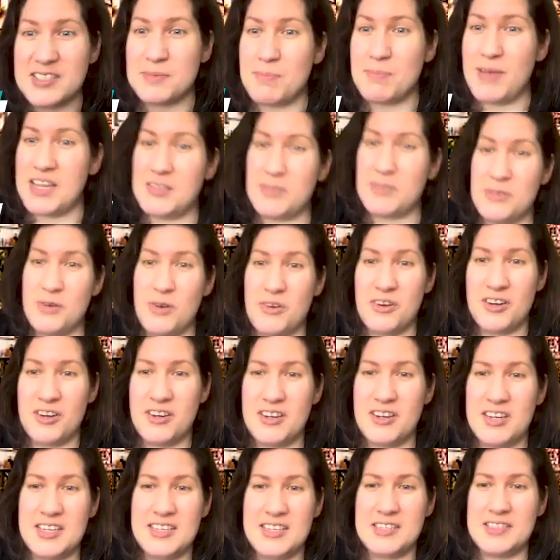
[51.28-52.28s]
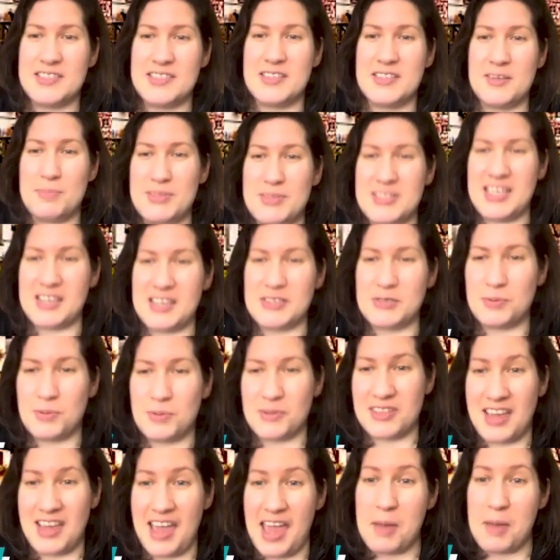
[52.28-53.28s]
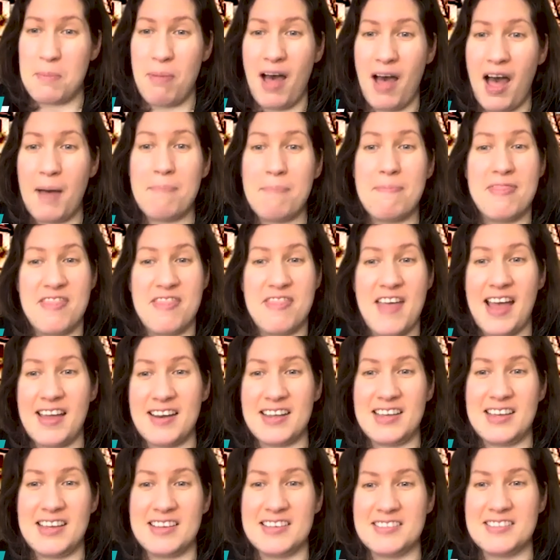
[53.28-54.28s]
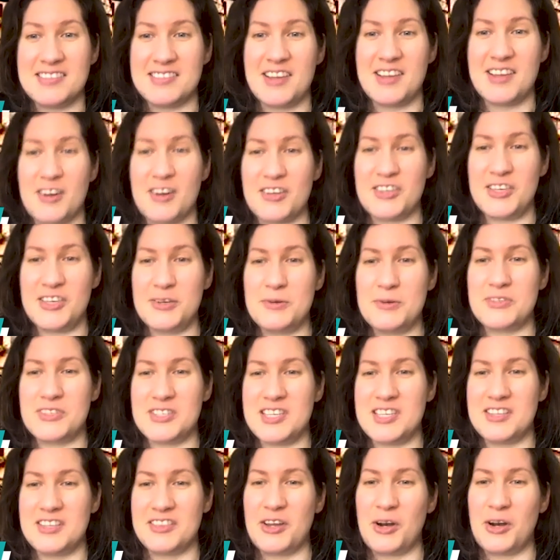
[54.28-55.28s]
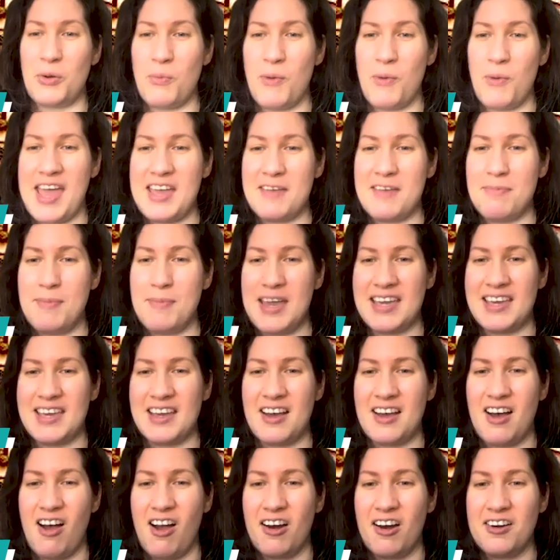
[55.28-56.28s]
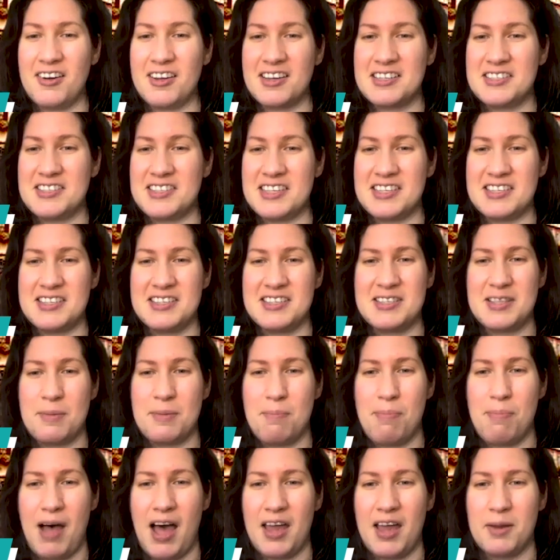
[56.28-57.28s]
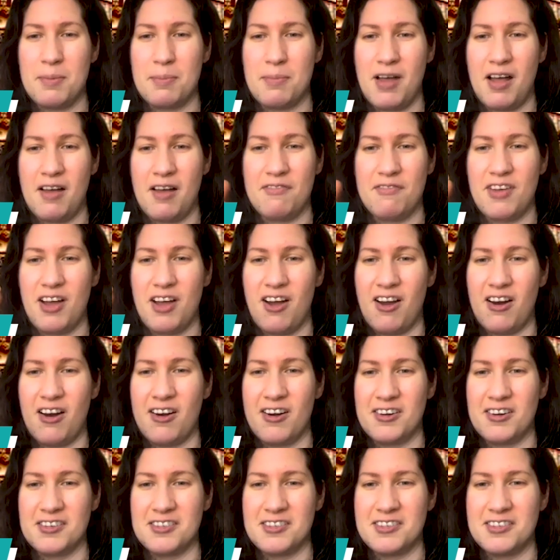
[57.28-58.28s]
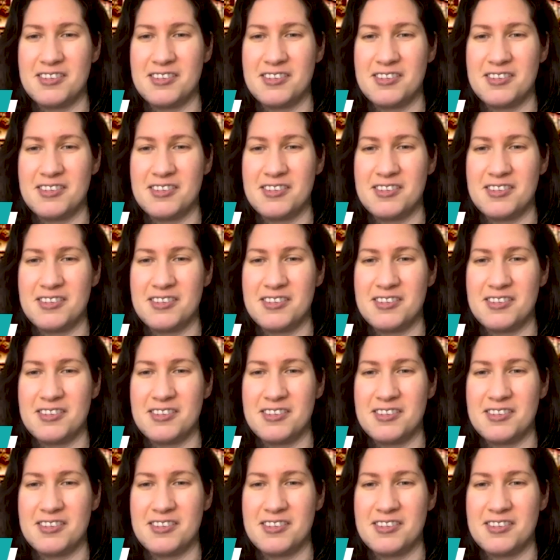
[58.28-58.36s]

my daughter is obsessed with K-pop. That is their cutesy little way of making a heart because this is the oh. bottom of a heart.